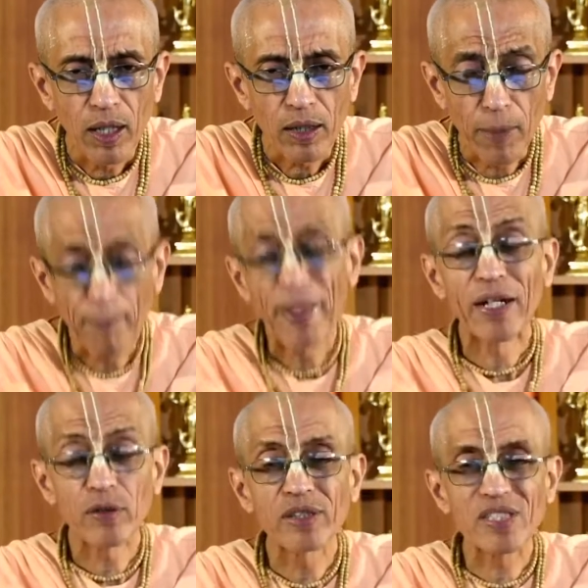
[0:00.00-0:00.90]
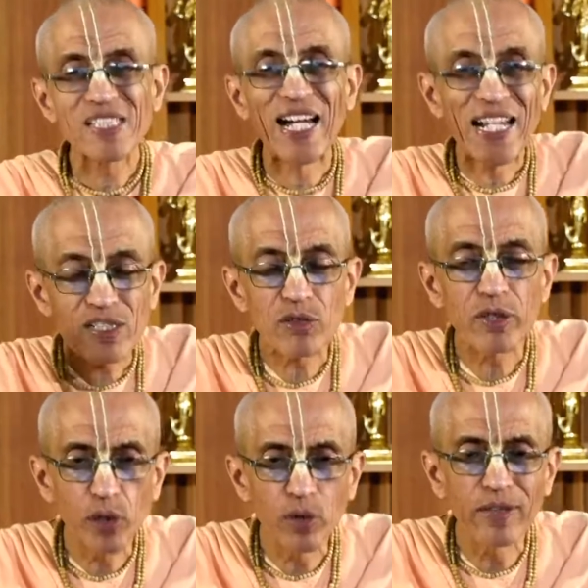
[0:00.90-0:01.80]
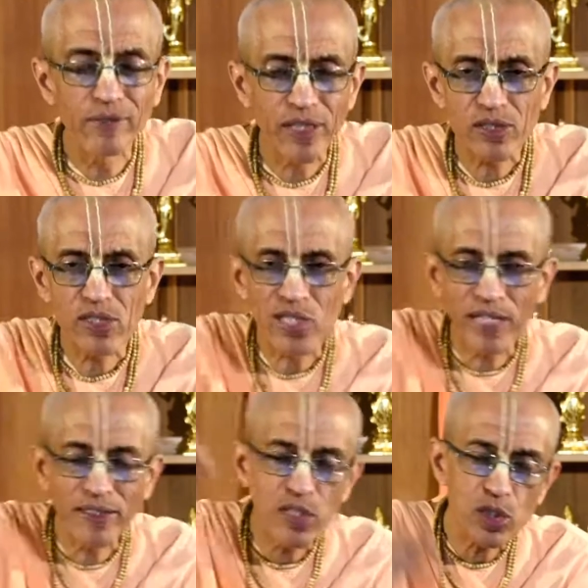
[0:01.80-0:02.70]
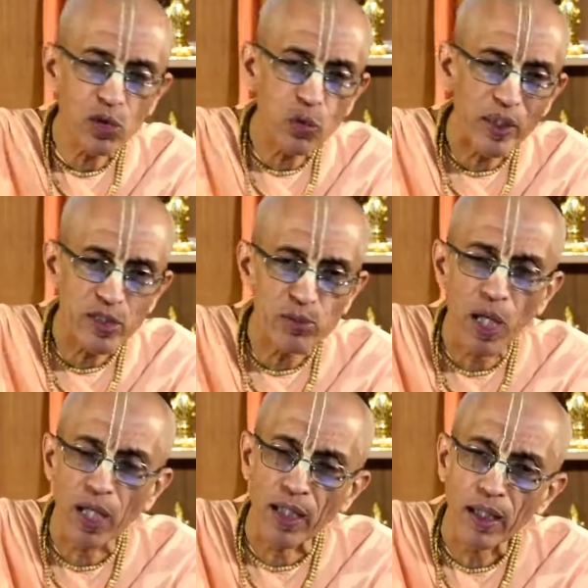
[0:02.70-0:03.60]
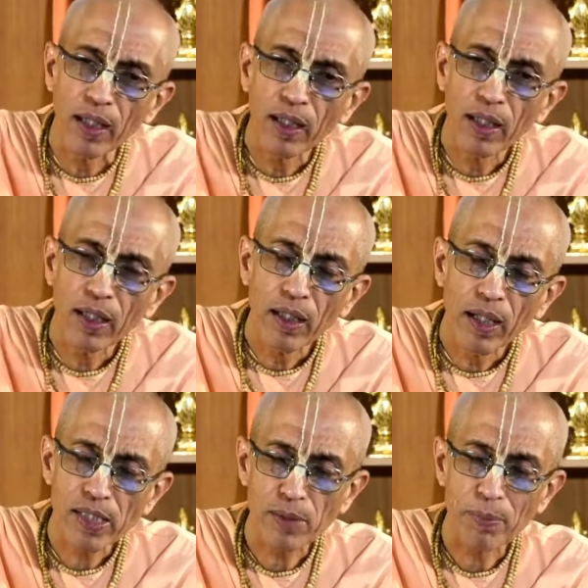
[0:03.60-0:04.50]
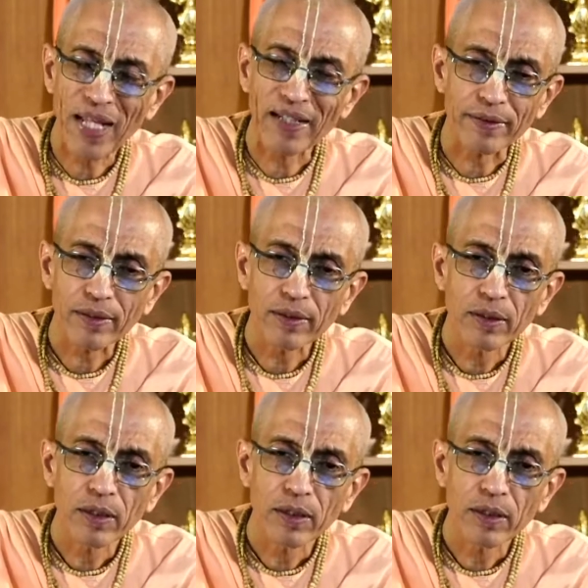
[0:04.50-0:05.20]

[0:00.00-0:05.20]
Compared to the size of the universe, the sun is quite small as a planet.